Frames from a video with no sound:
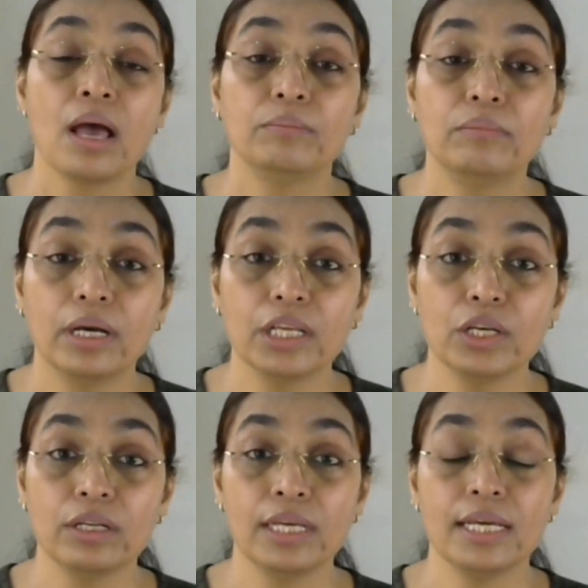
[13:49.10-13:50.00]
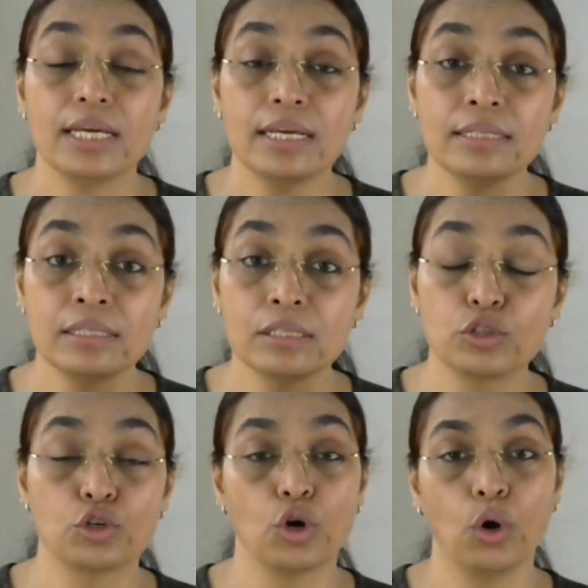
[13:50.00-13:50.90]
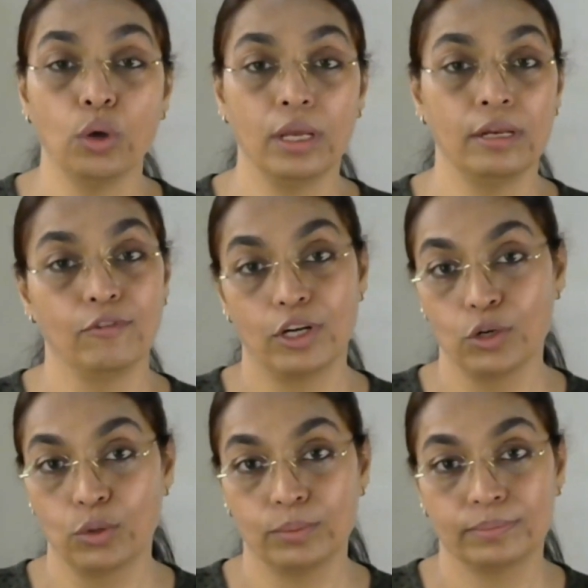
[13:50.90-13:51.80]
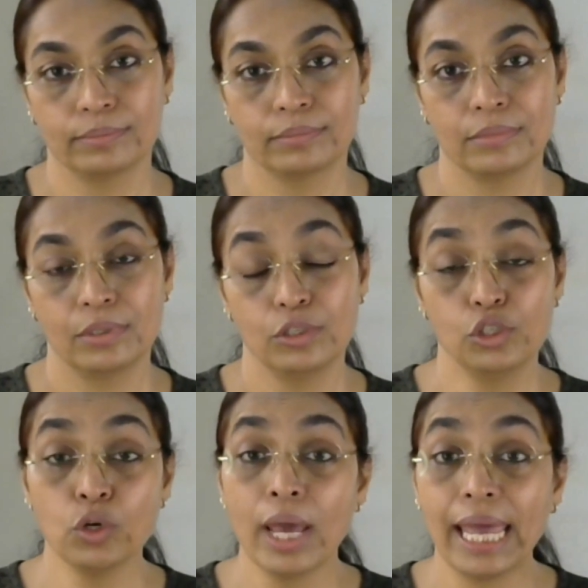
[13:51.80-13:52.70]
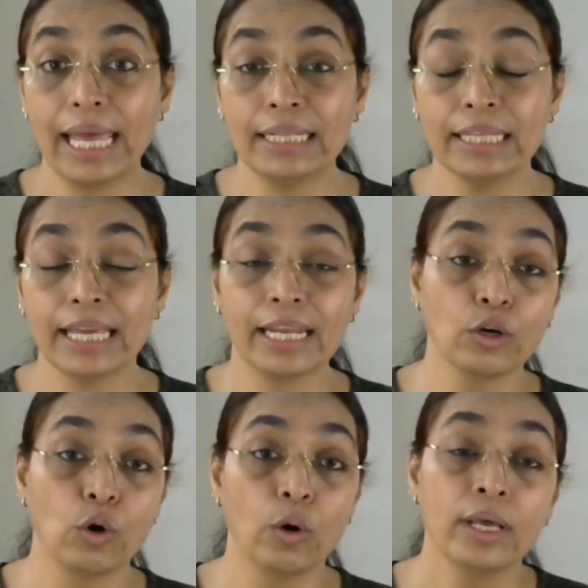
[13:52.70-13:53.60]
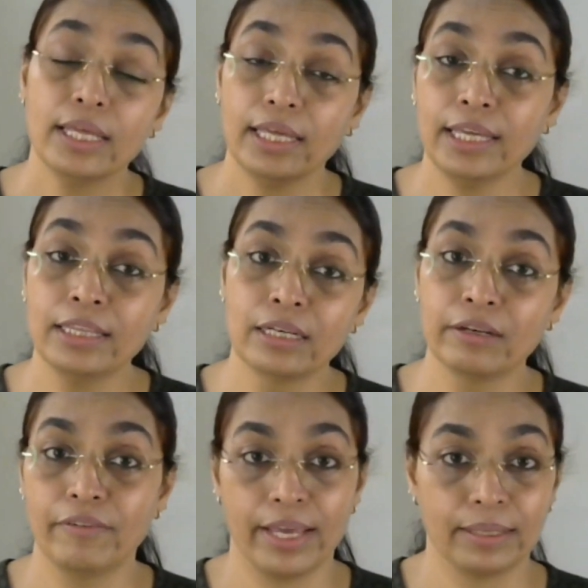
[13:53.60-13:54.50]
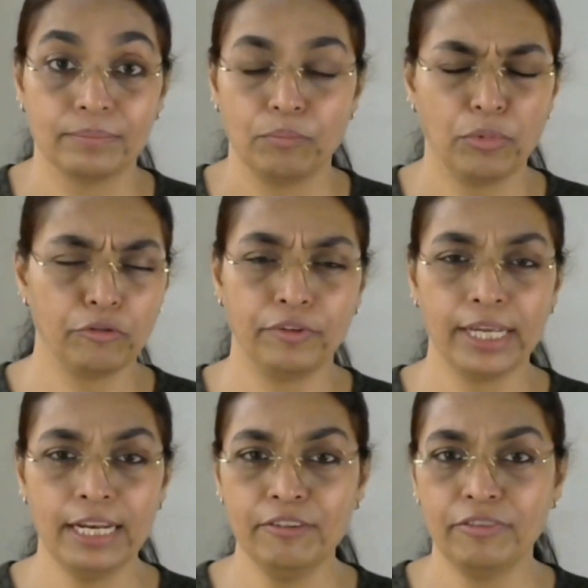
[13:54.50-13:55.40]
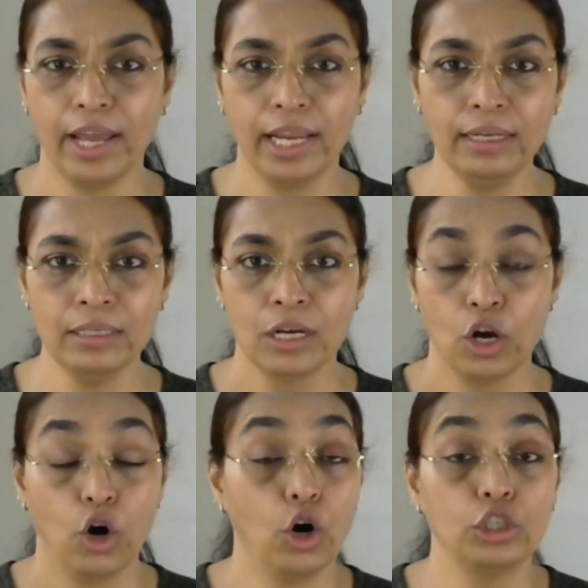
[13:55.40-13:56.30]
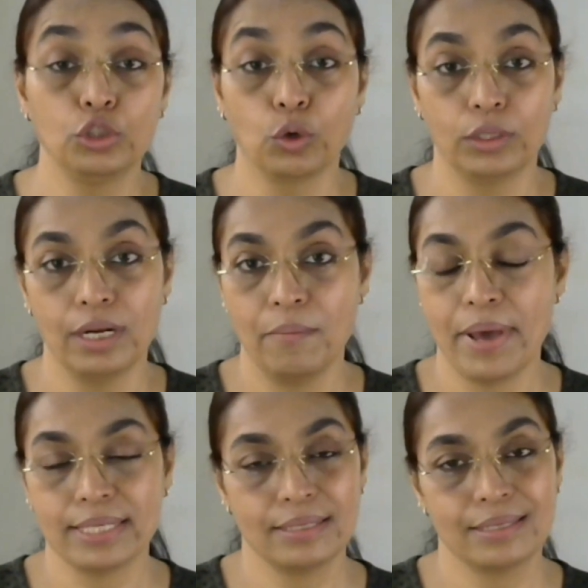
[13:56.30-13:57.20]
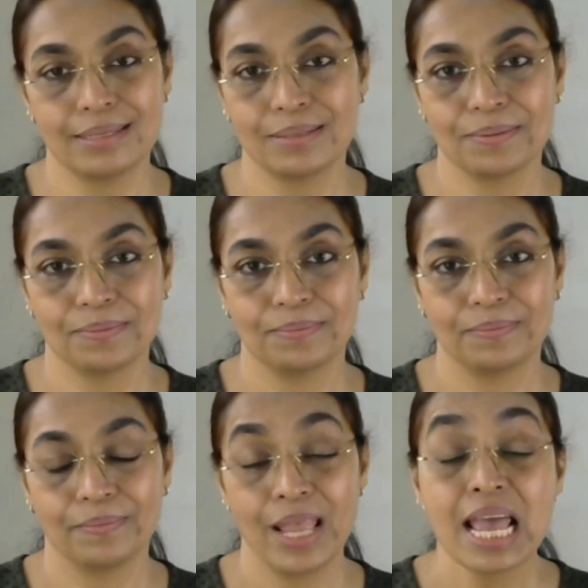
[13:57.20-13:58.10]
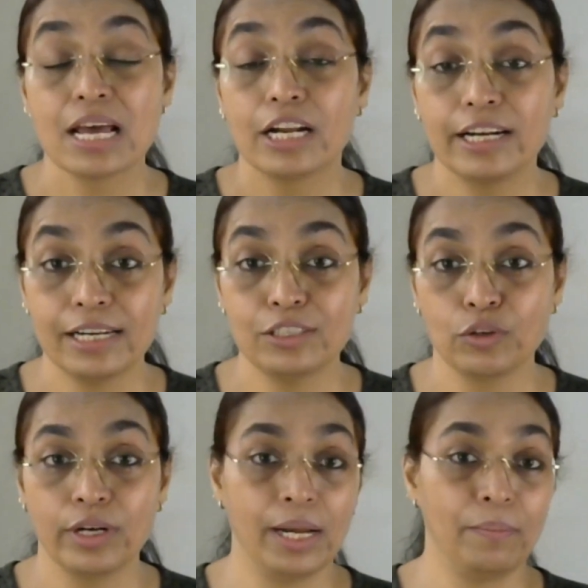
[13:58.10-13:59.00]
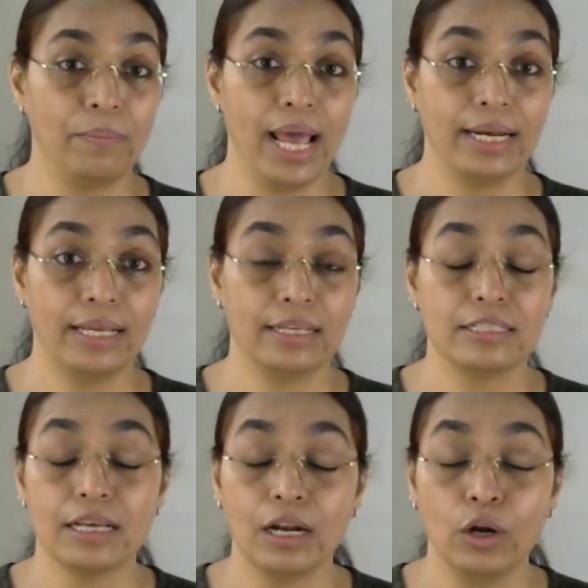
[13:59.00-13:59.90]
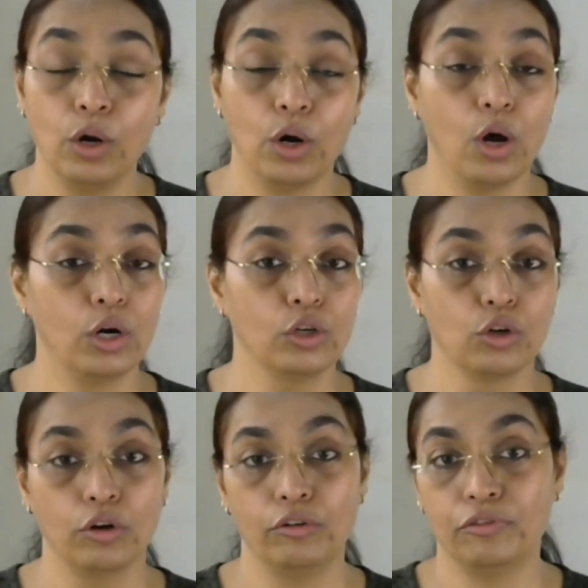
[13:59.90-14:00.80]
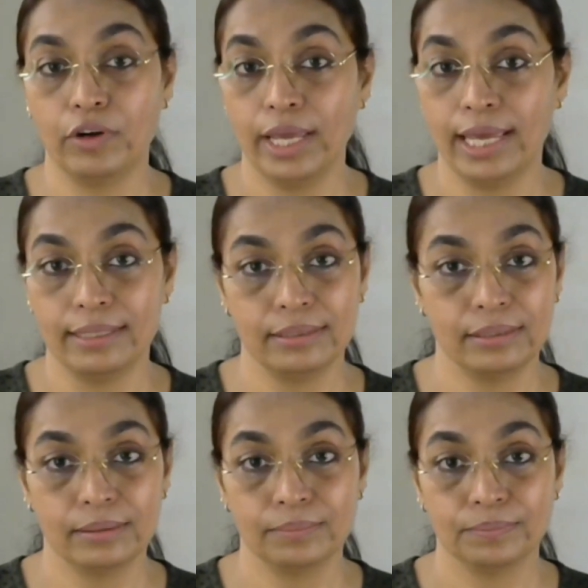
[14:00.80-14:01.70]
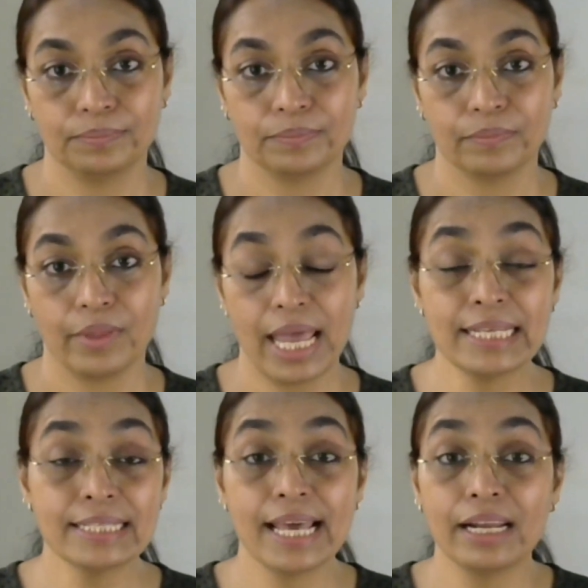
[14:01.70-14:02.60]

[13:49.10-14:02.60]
Mercury is strong in Virgo, so health can go either way, perfectly fine or total mess. Retrograde planets are not good for health as they